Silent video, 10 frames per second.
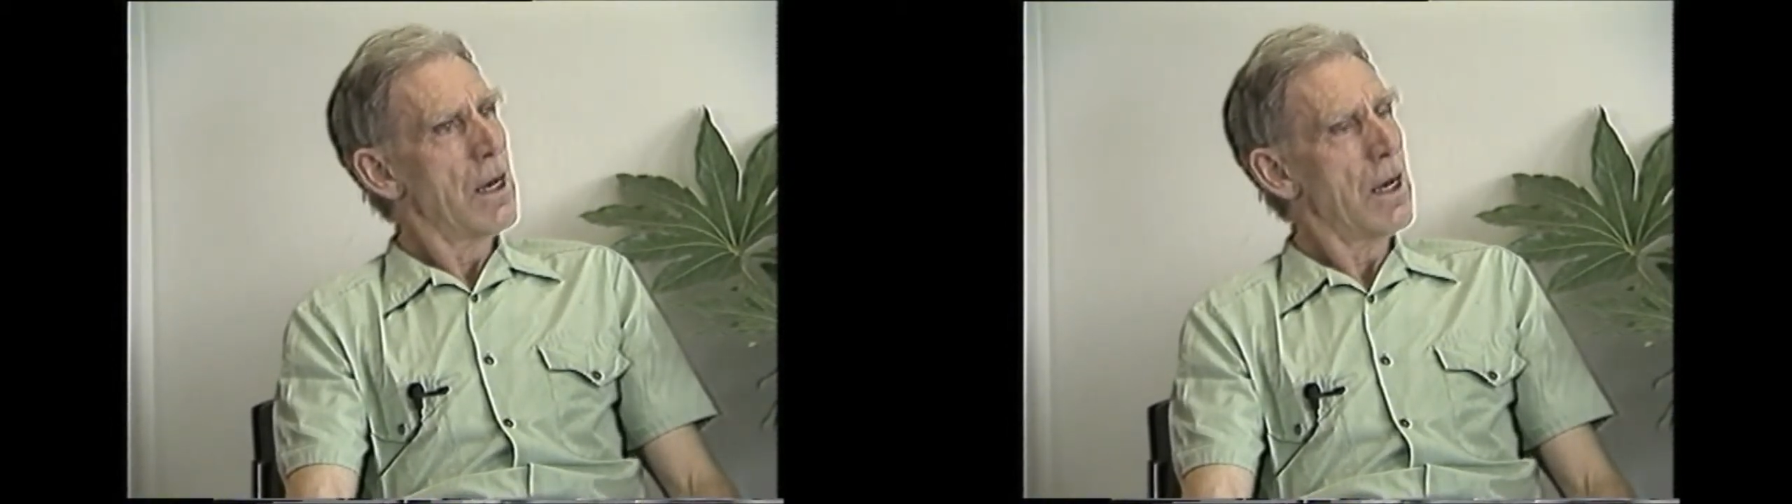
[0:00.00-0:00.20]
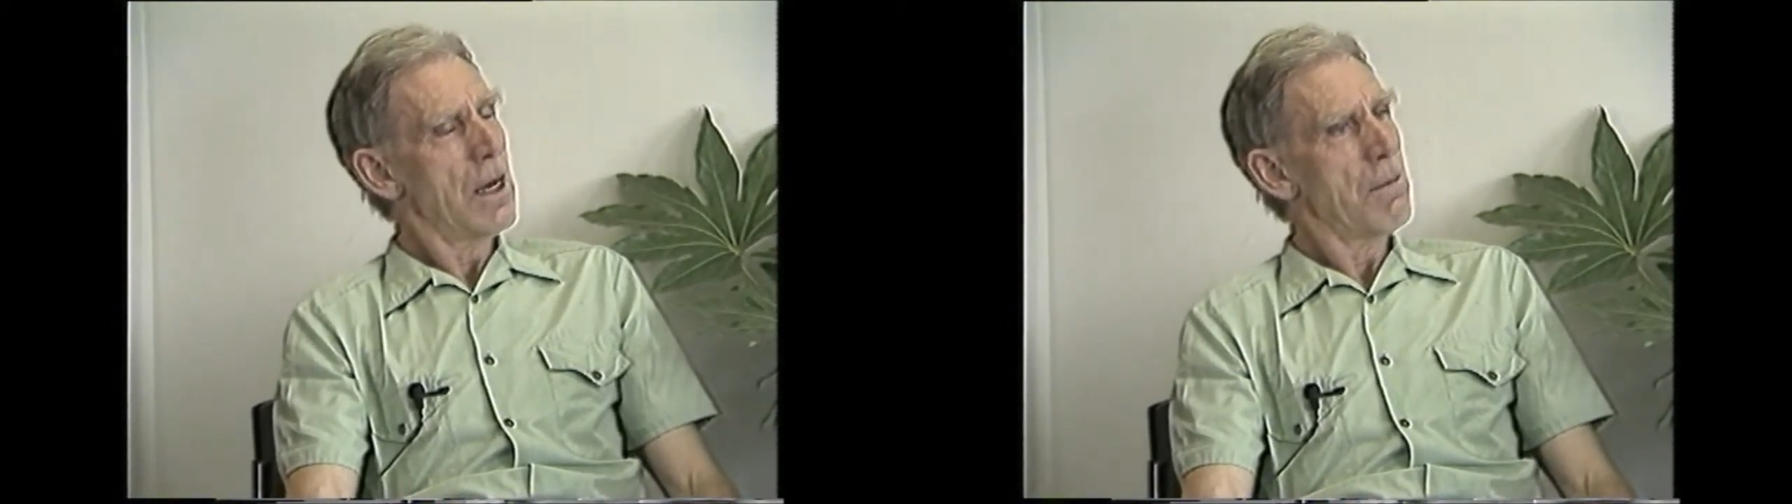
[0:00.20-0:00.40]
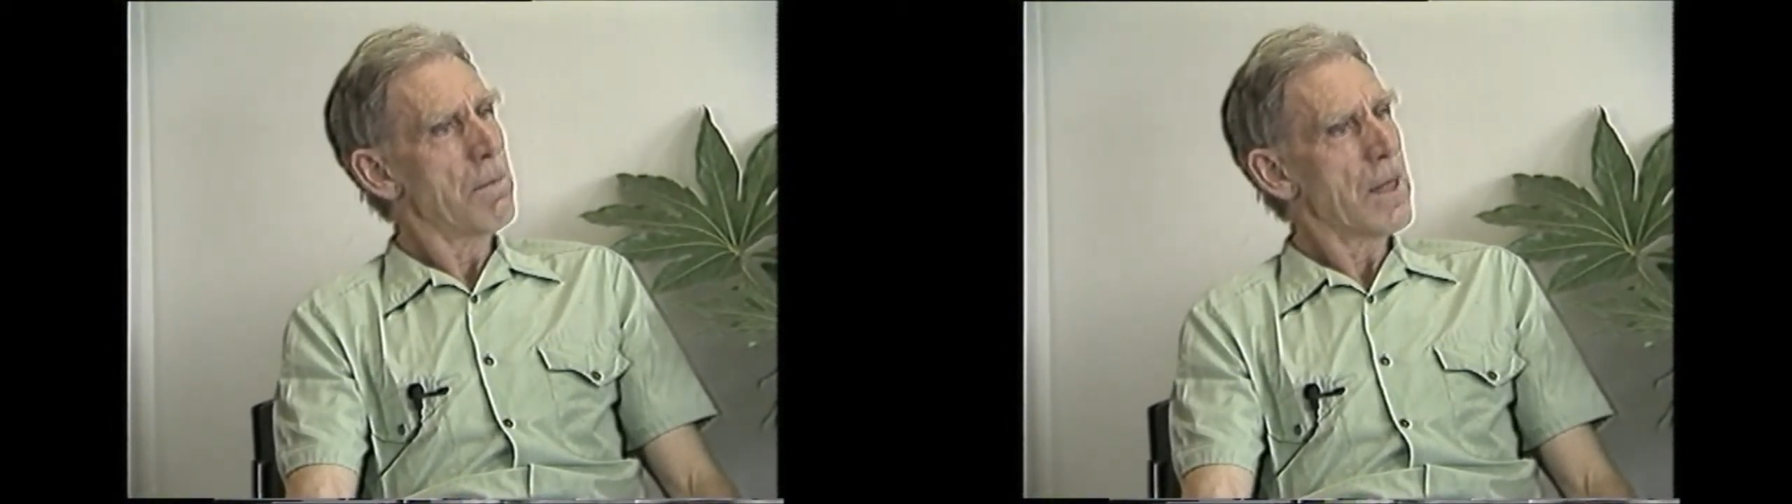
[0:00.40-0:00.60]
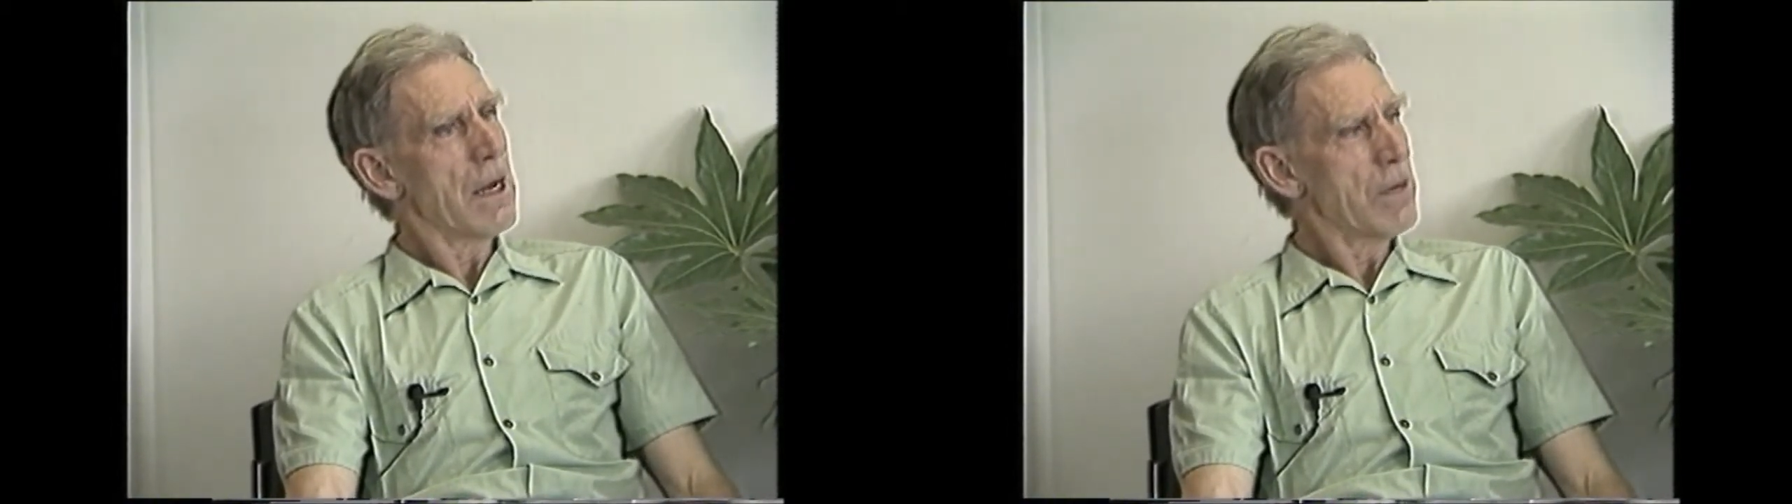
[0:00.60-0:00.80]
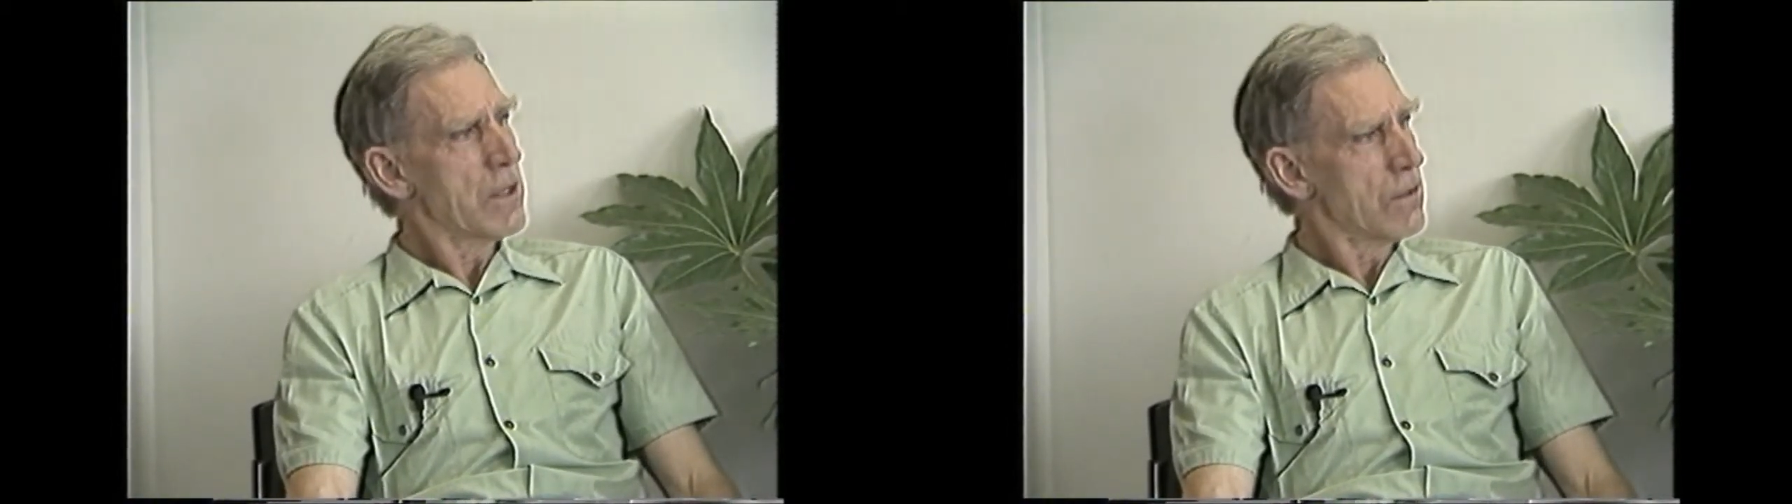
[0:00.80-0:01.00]
um,
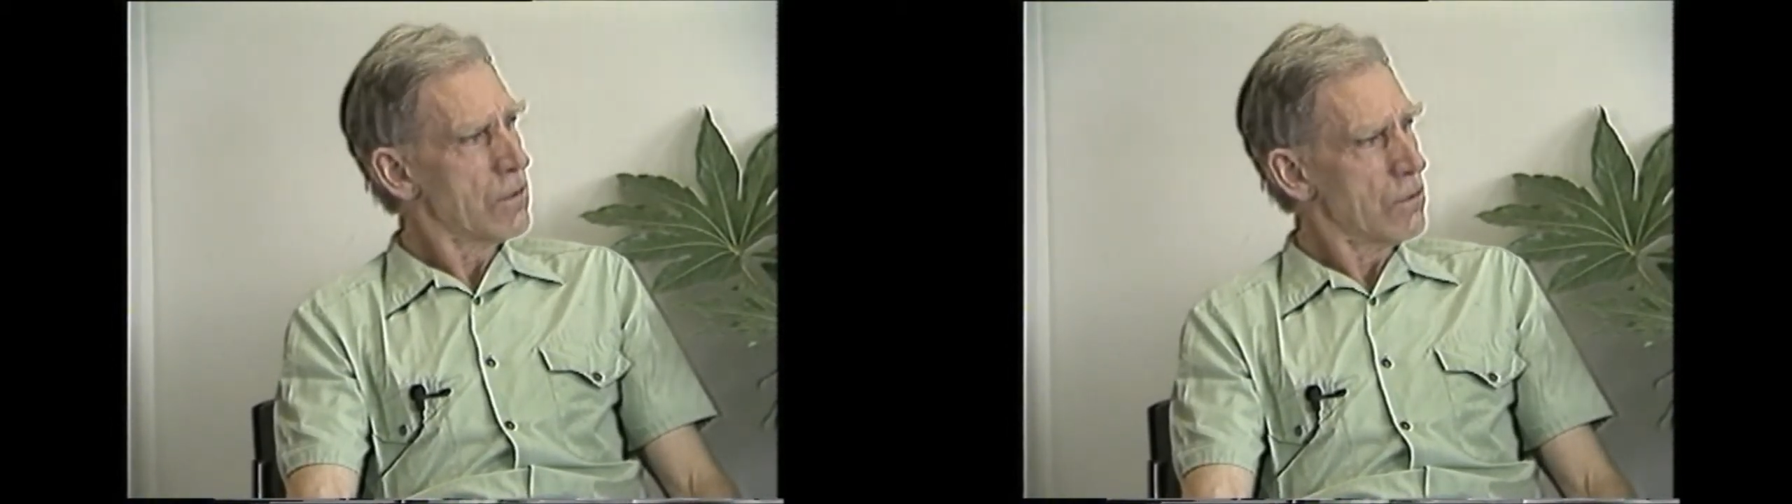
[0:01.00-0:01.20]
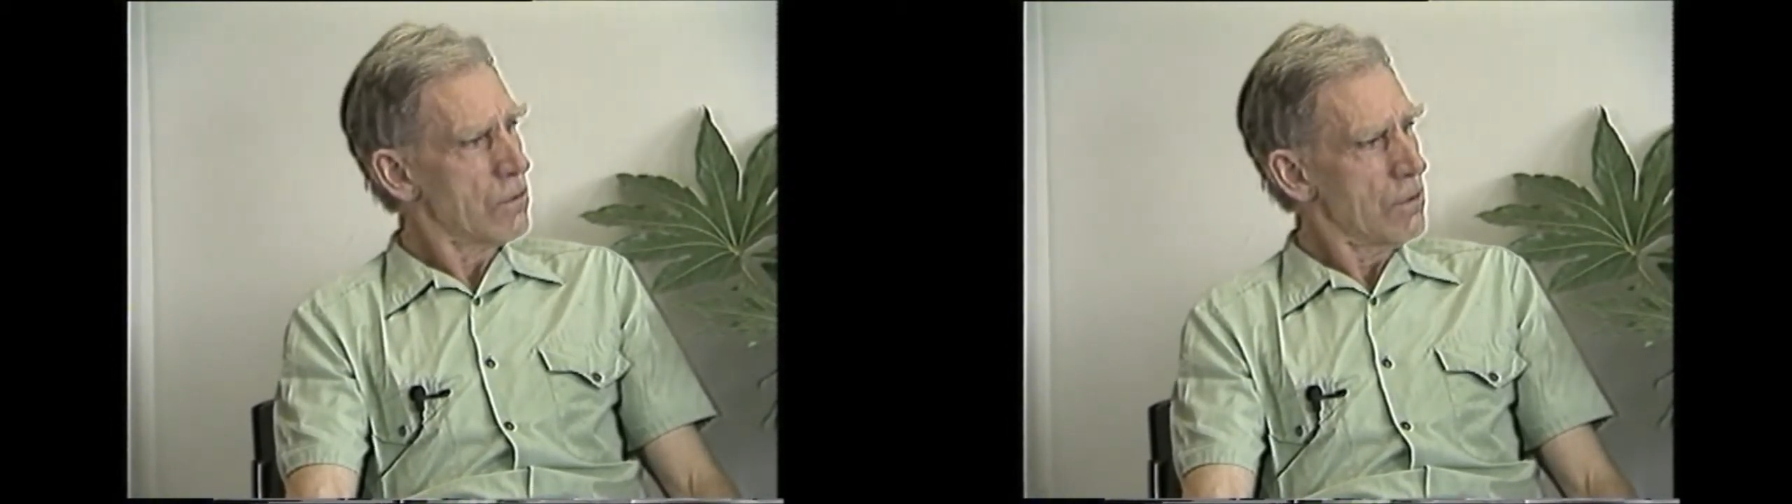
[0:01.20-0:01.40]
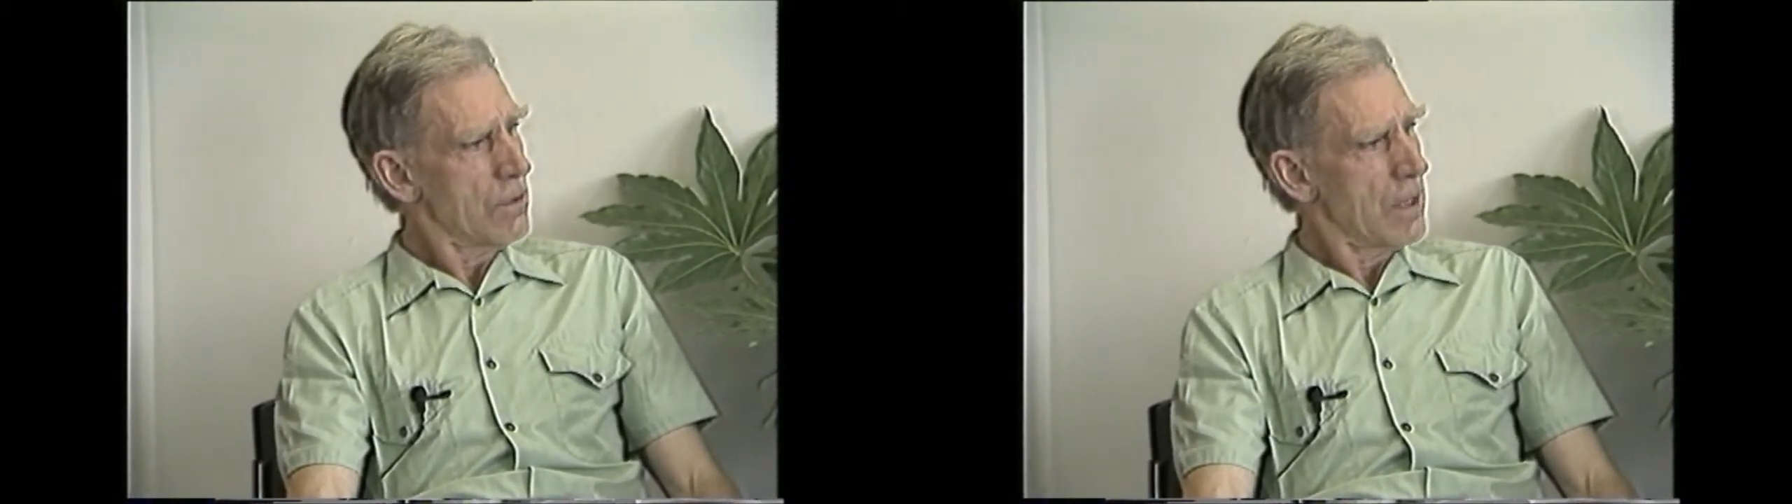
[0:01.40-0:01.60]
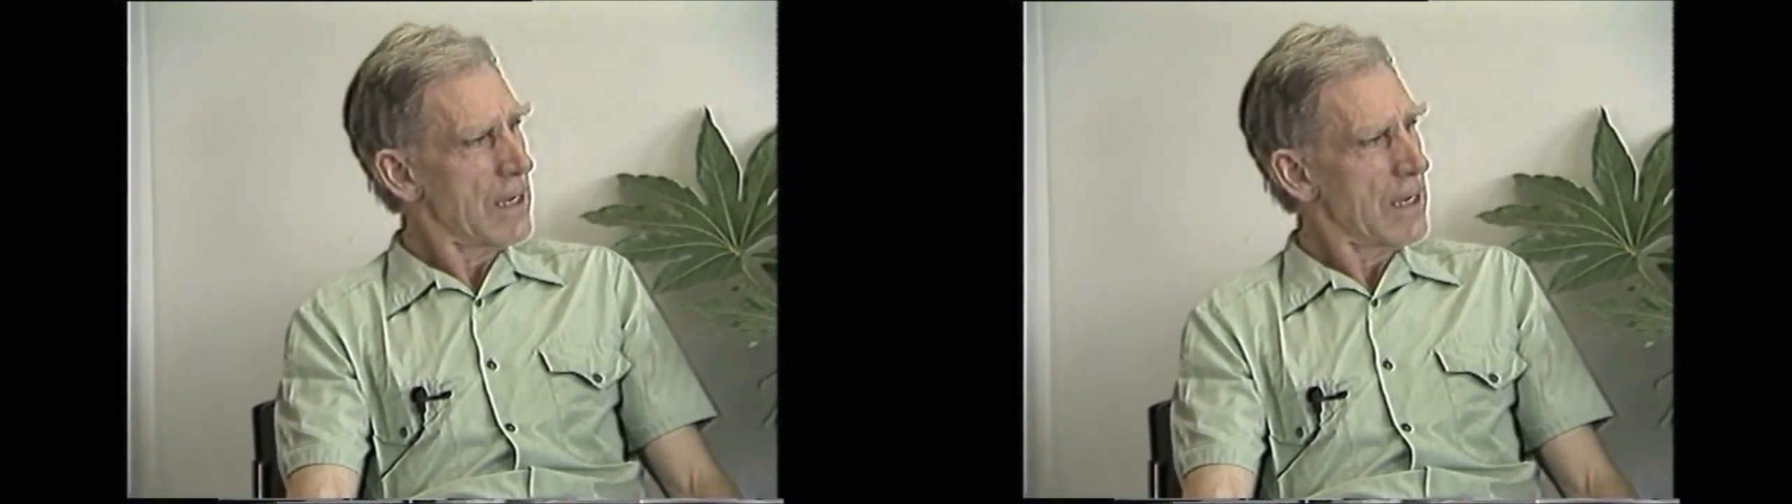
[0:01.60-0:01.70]
I went to